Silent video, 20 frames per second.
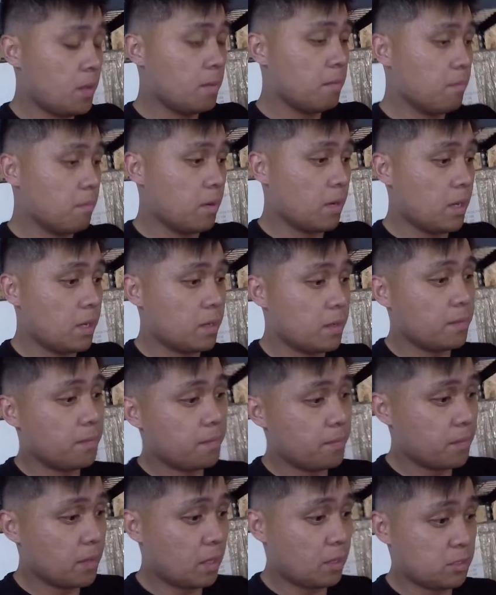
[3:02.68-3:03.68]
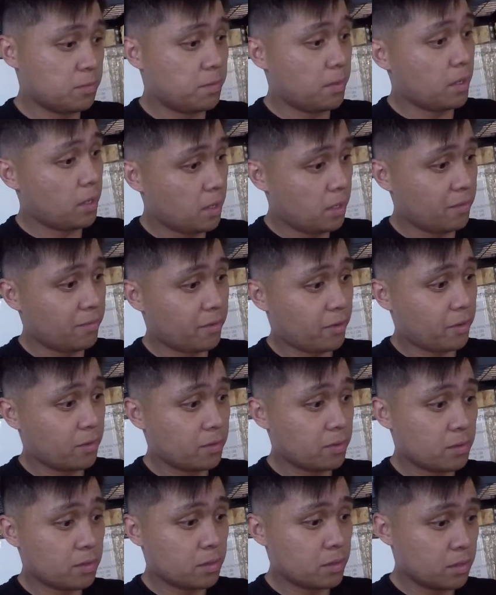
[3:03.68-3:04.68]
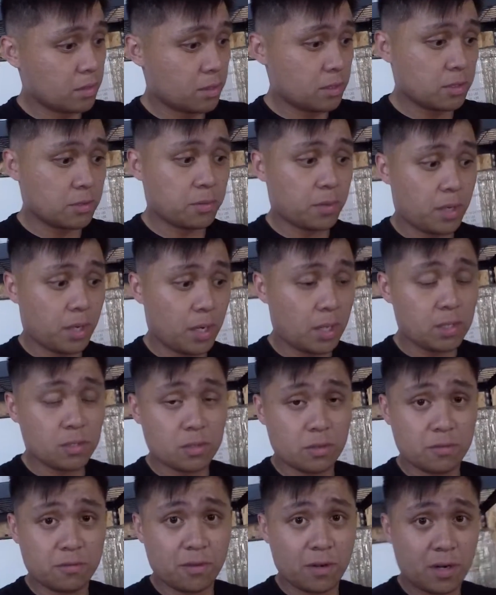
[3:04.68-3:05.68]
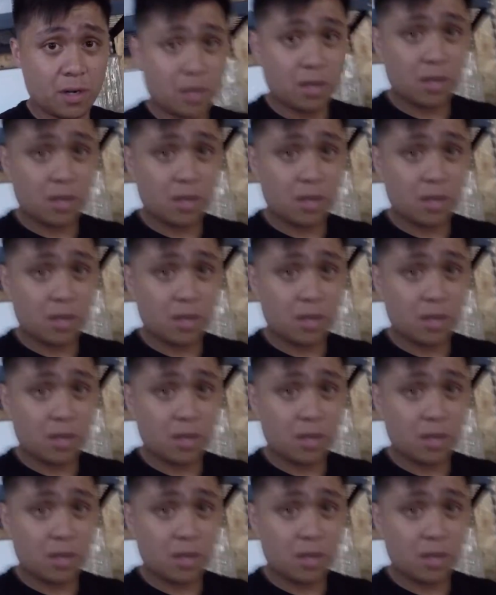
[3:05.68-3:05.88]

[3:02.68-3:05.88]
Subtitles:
but that was pretty difficult. This is what I've gotten so far.